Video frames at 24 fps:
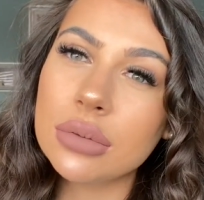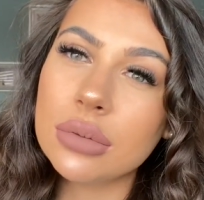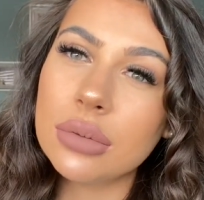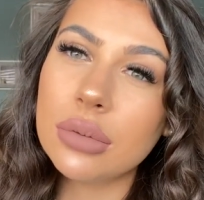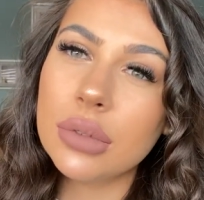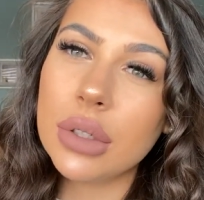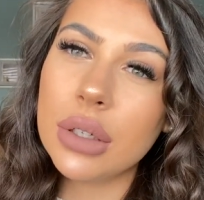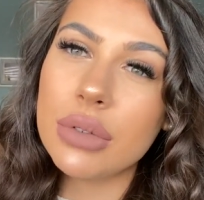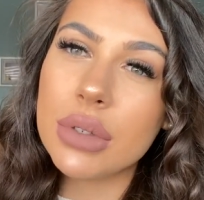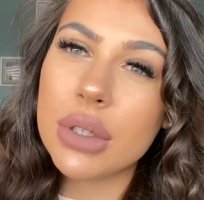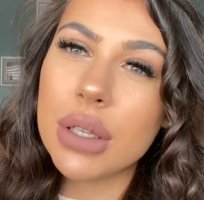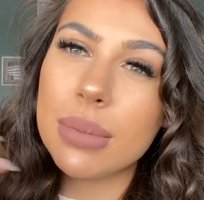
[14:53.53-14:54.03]

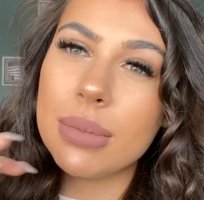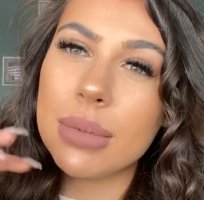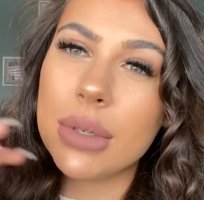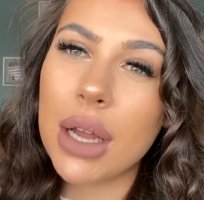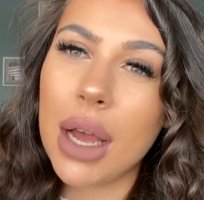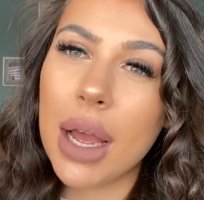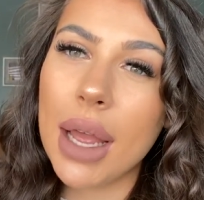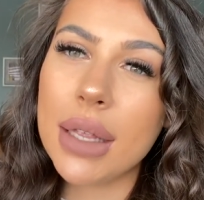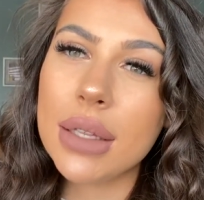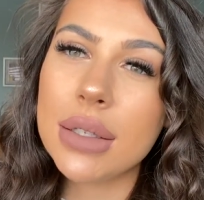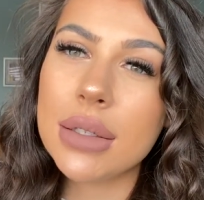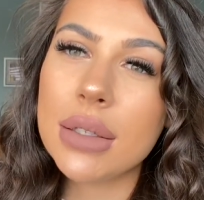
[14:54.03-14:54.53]
with some
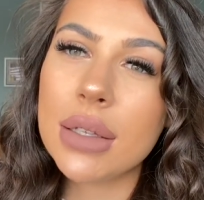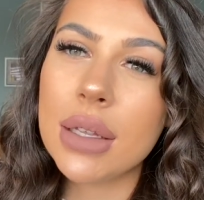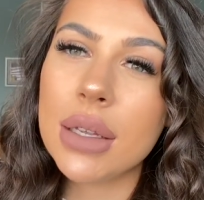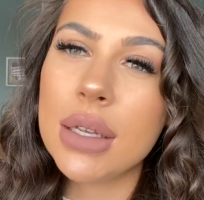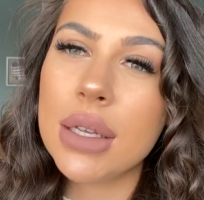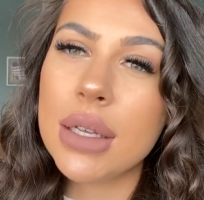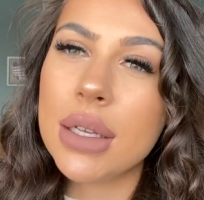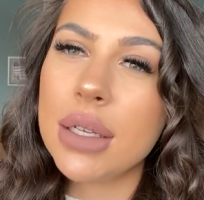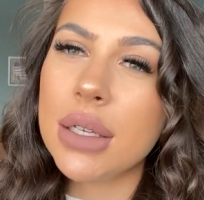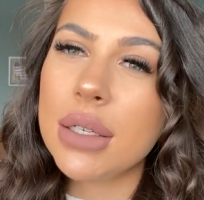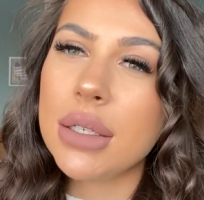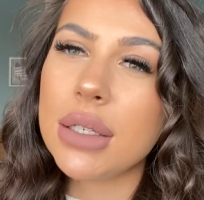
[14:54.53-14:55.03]
nice
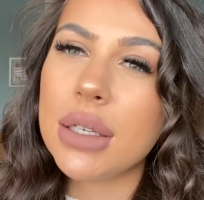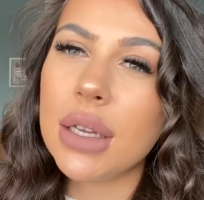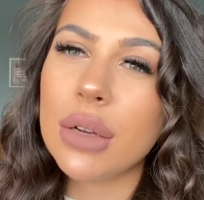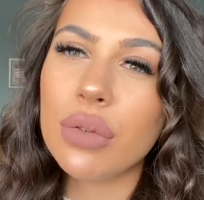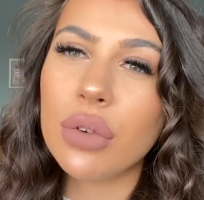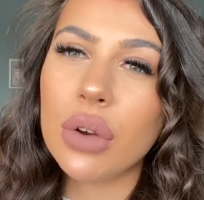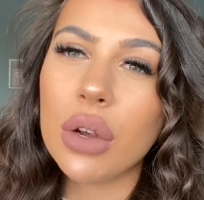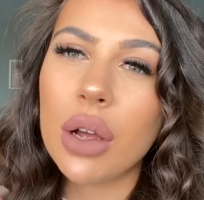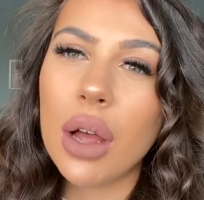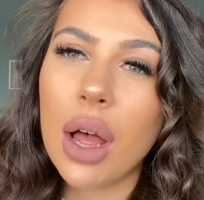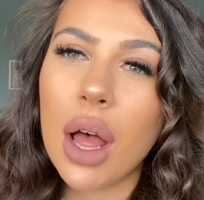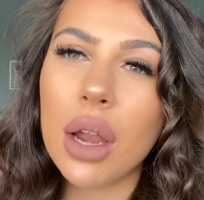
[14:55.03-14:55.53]

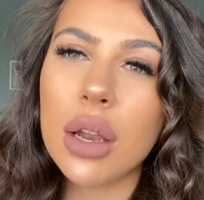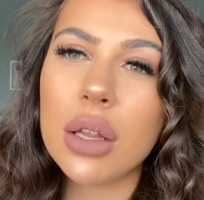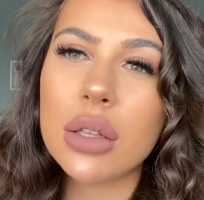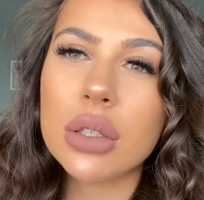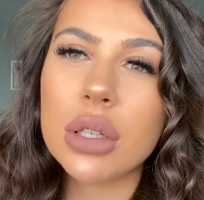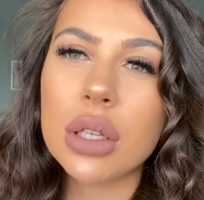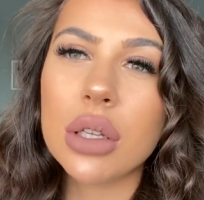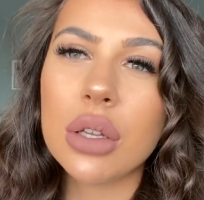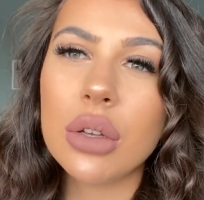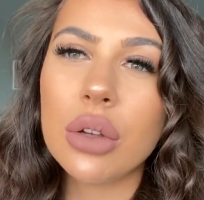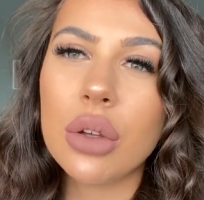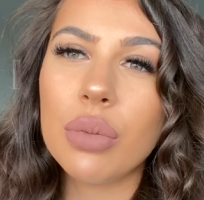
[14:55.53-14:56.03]
different colors
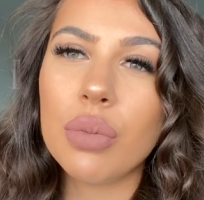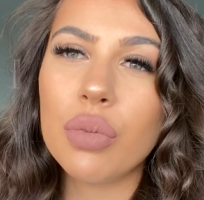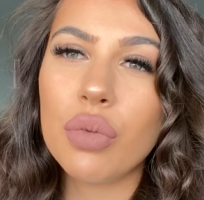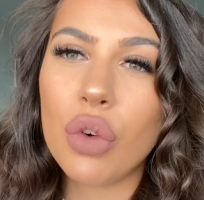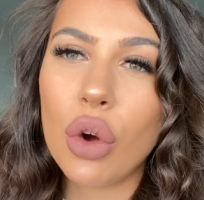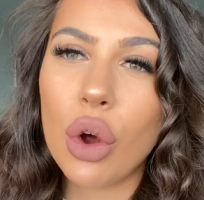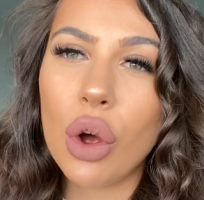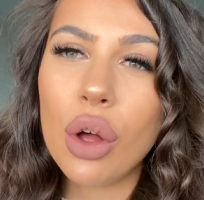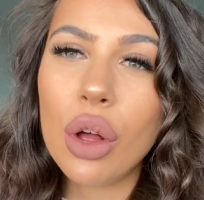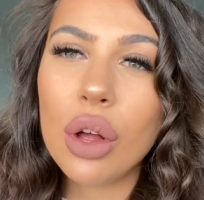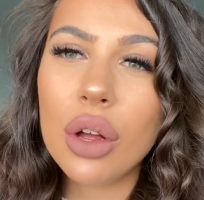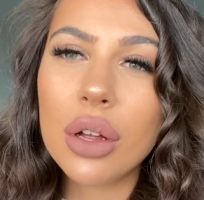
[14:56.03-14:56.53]
that you can
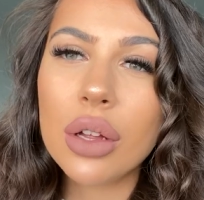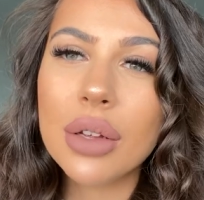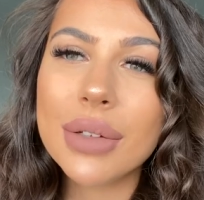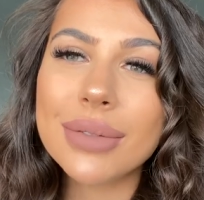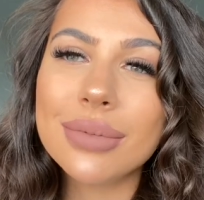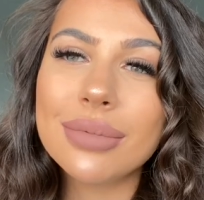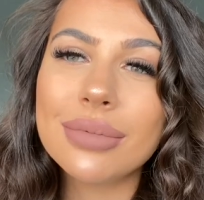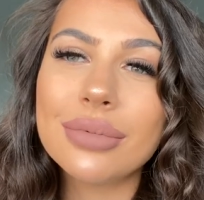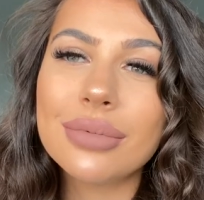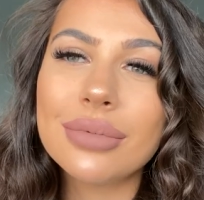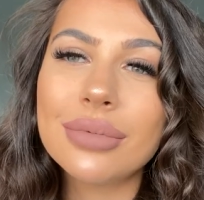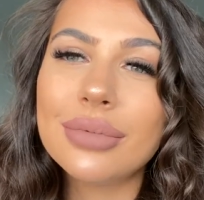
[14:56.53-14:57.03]
rock,
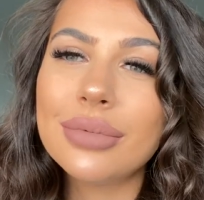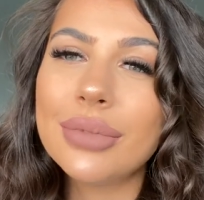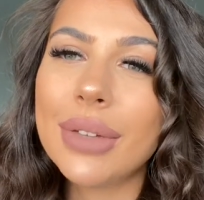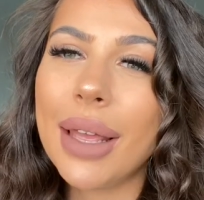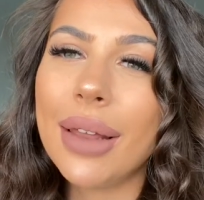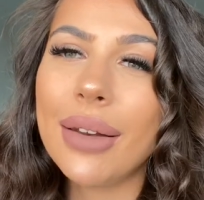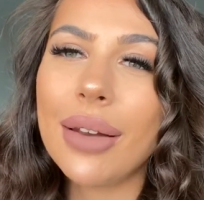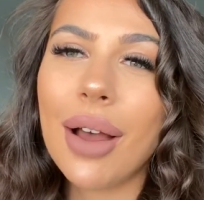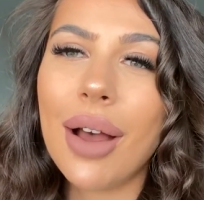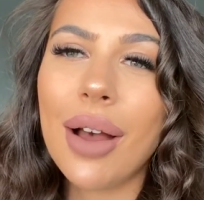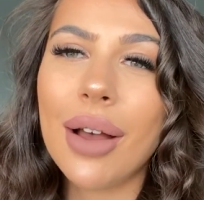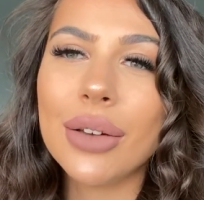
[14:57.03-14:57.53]

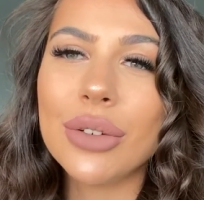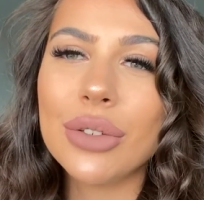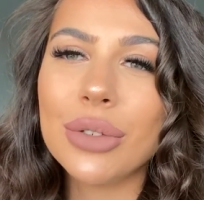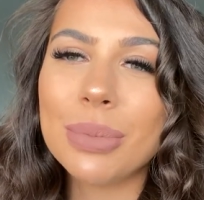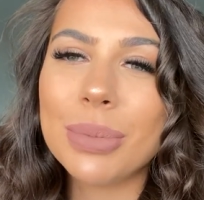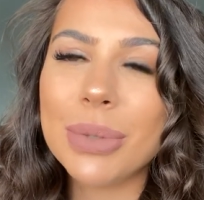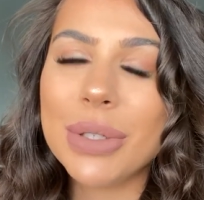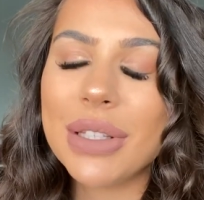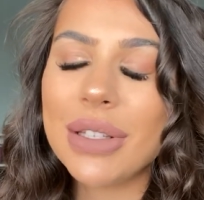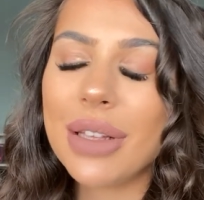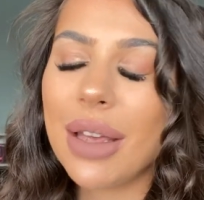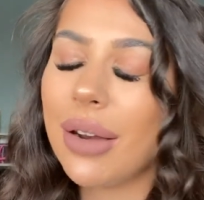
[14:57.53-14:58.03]
then
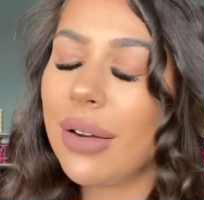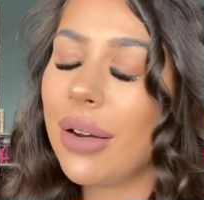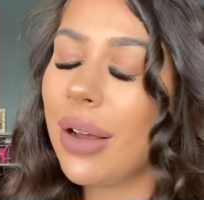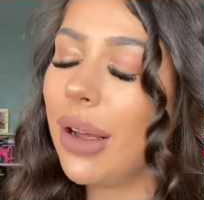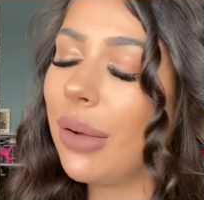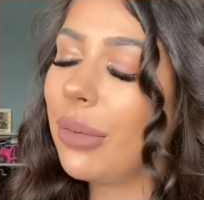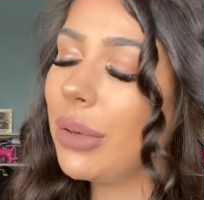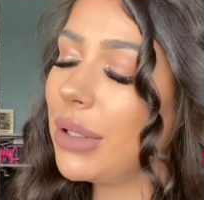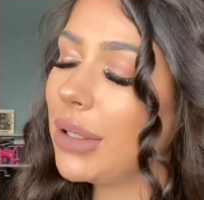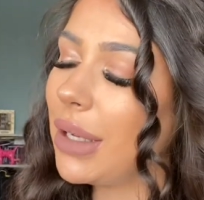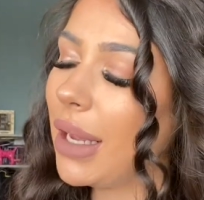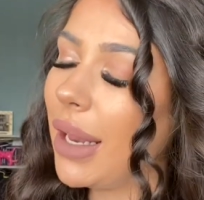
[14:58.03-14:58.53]
100%
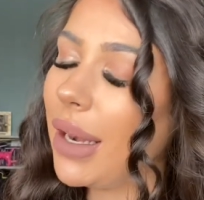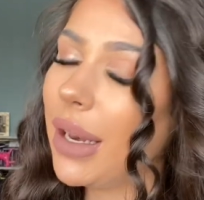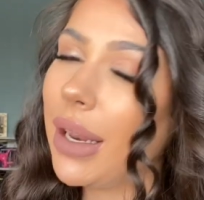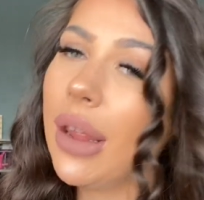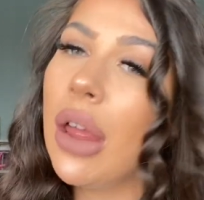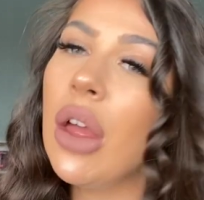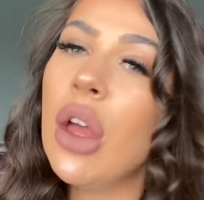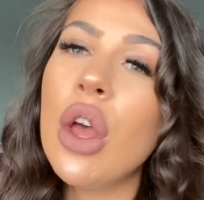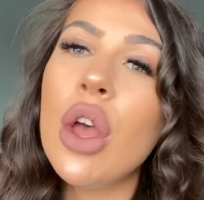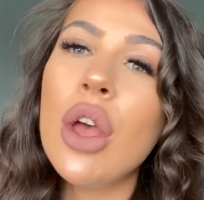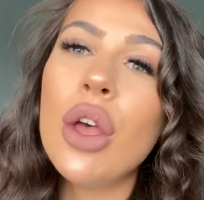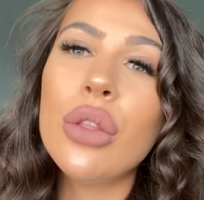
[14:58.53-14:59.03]
I would get
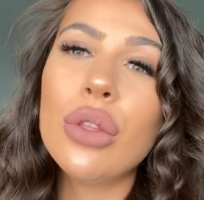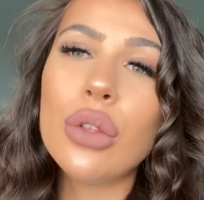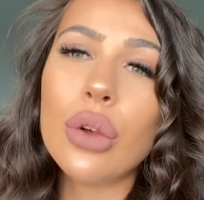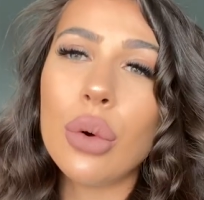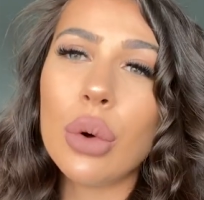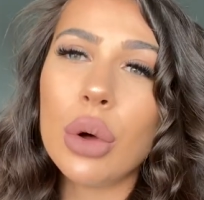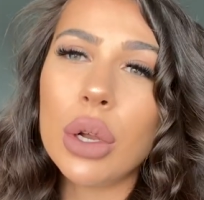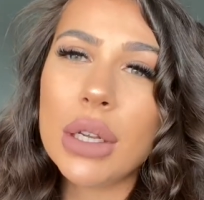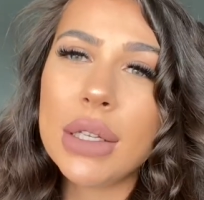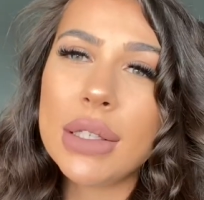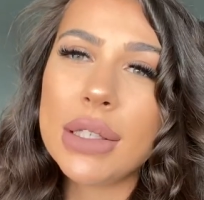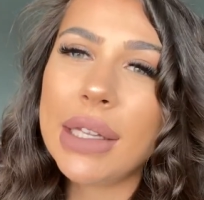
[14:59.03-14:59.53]
it. The
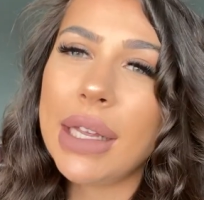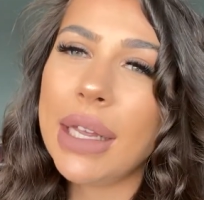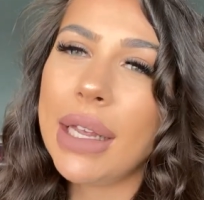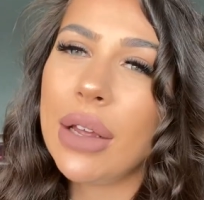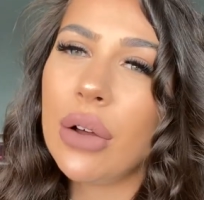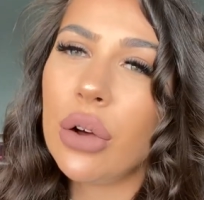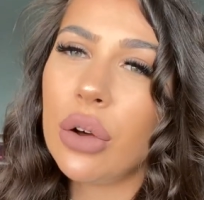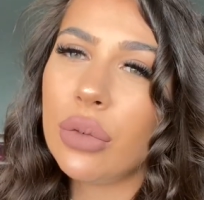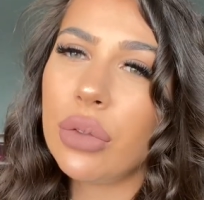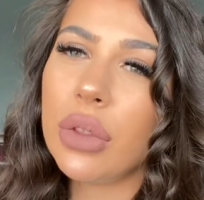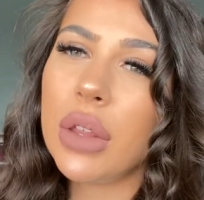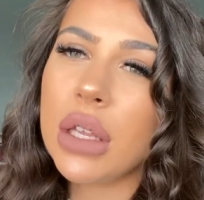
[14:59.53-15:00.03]
quality
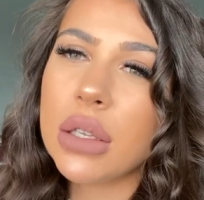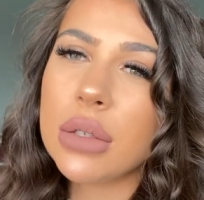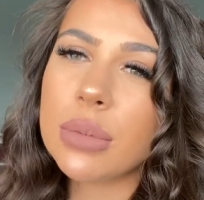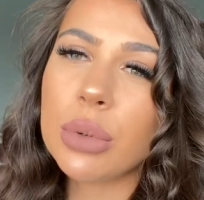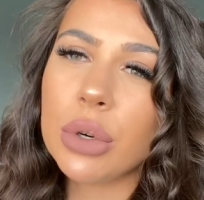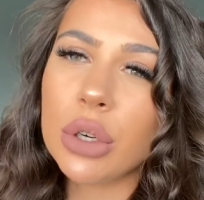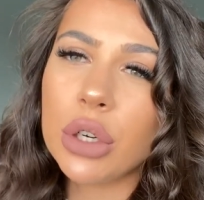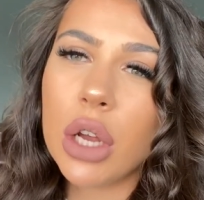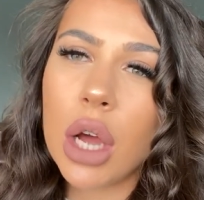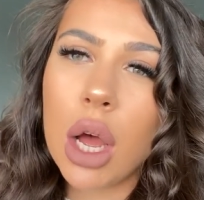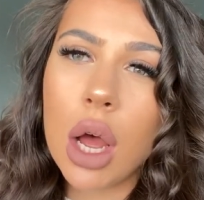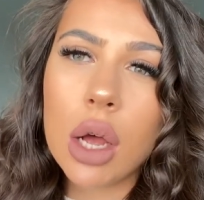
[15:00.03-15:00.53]
of these
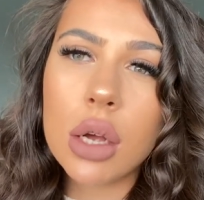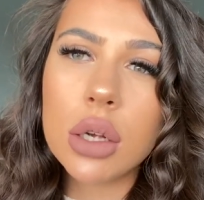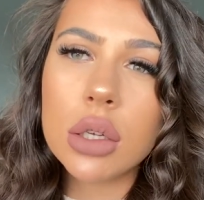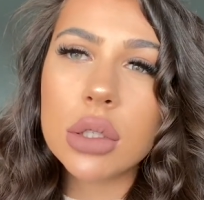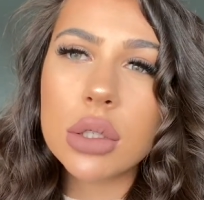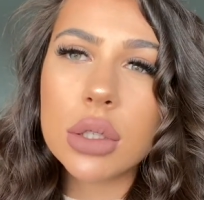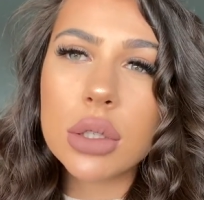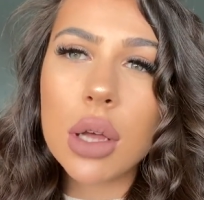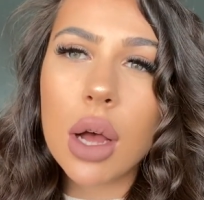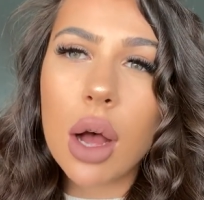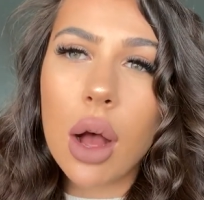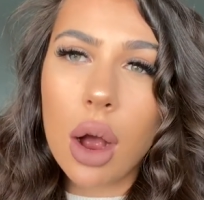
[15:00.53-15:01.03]

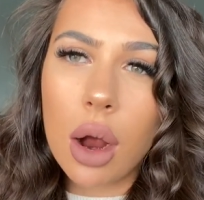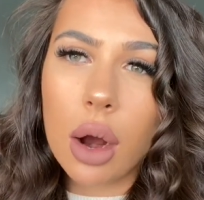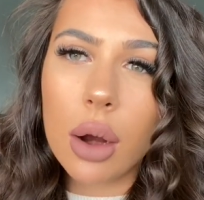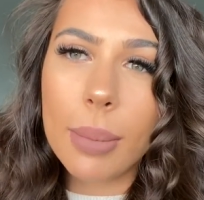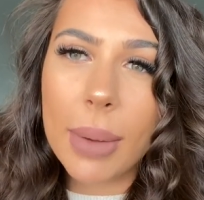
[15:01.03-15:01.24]
products are